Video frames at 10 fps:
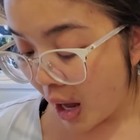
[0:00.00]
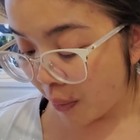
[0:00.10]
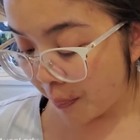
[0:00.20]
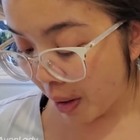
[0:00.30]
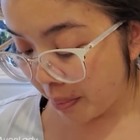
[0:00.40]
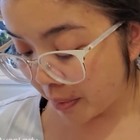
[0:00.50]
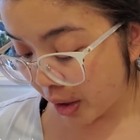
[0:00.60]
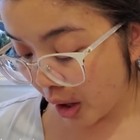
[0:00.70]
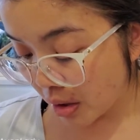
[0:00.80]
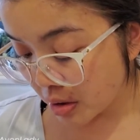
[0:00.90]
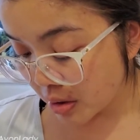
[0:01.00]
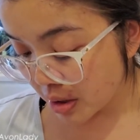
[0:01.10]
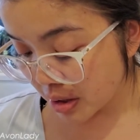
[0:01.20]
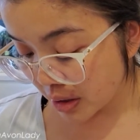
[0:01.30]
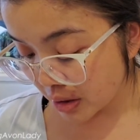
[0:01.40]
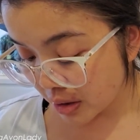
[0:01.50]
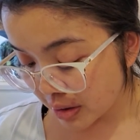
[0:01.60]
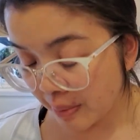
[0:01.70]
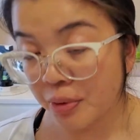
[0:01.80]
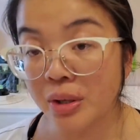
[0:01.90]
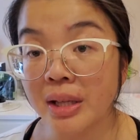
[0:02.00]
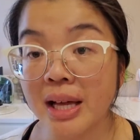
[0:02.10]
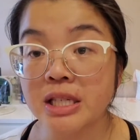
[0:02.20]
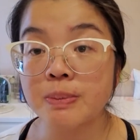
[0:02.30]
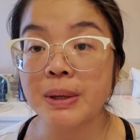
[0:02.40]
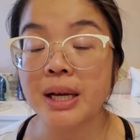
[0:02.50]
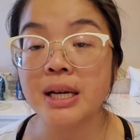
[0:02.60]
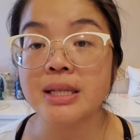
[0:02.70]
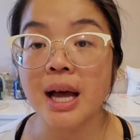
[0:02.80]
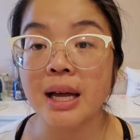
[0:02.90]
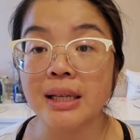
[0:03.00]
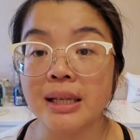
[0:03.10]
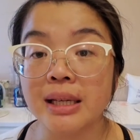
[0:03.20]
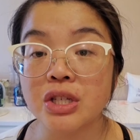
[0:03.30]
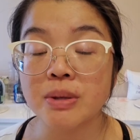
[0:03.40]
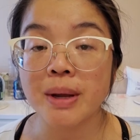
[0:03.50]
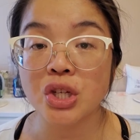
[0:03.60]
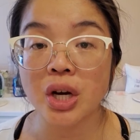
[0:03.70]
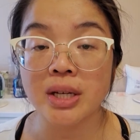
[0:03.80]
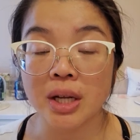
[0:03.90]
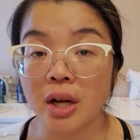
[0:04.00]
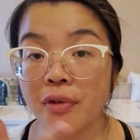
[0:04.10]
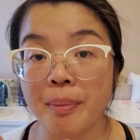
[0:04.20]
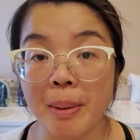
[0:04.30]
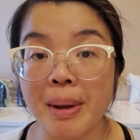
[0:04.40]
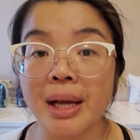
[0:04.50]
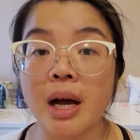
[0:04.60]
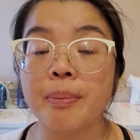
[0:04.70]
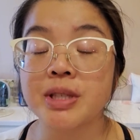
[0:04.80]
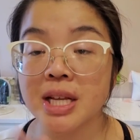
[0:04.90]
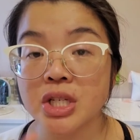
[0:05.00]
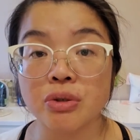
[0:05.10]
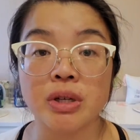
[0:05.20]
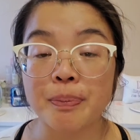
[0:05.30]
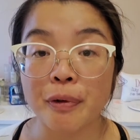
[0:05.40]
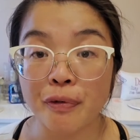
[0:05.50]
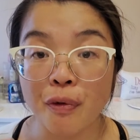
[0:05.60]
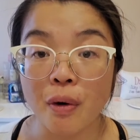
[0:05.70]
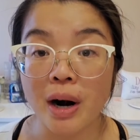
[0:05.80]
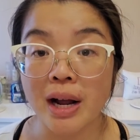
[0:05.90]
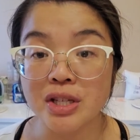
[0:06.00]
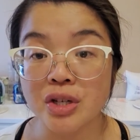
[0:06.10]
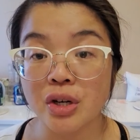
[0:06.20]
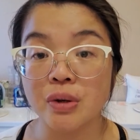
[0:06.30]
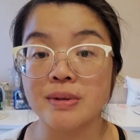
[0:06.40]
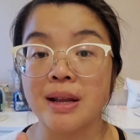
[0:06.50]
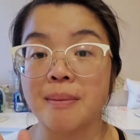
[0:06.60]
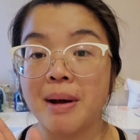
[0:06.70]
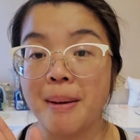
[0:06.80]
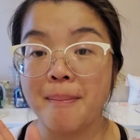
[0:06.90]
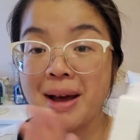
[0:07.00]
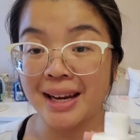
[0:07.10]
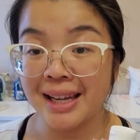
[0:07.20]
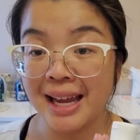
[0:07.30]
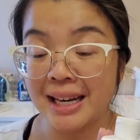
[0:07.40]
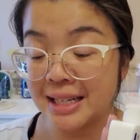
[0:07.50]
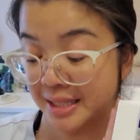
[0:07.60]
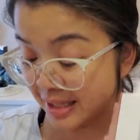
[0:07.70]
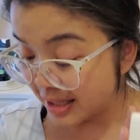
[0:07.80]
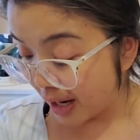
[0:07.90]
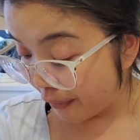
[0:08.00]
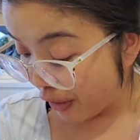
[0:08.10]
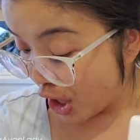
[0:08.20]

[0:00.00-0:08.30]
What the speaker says: will probably also still double cleanse because I need to make sure I take off all my makeup, sunscreen before I start using my medicated stuff.